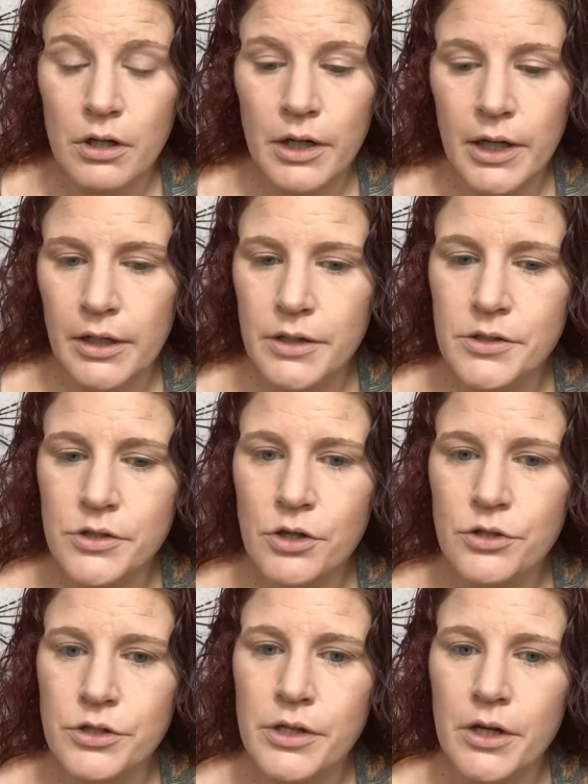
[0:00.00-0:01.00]

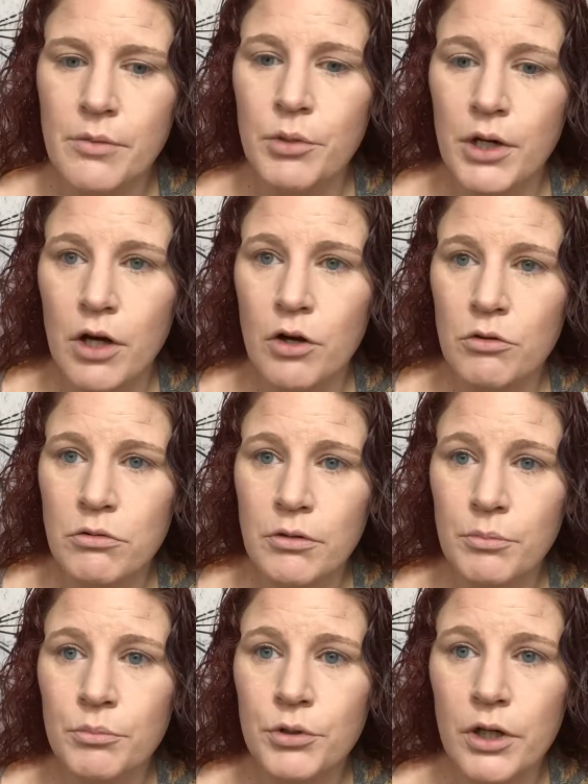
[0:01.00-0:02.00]
Anastasia brow
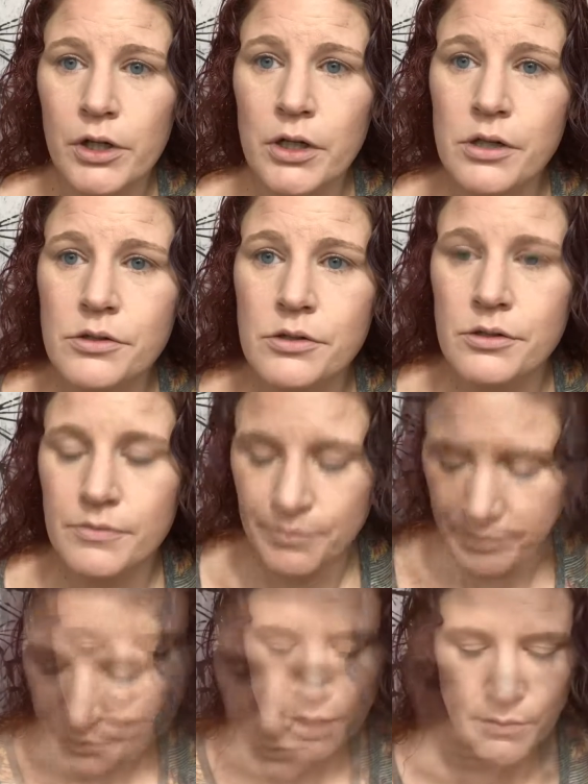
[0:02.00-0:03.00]
products.
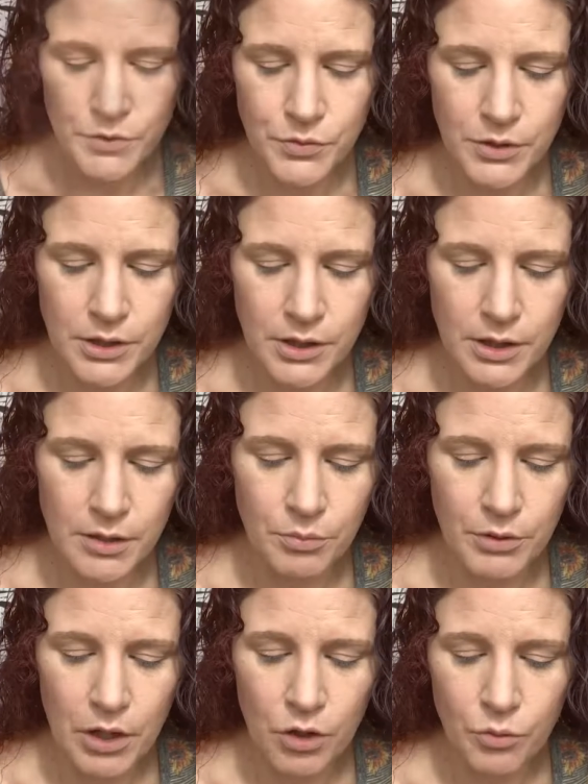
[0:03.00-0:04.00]
So it comes with the
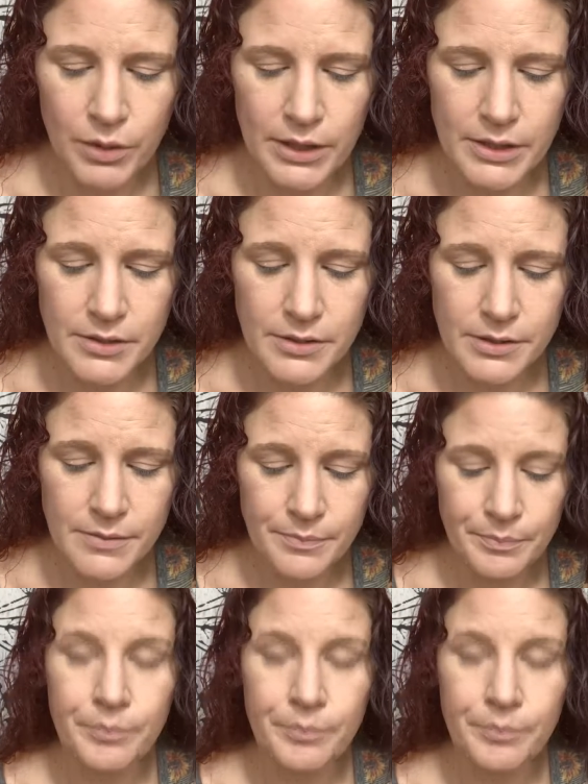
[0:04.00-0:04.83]
Brow Wiz.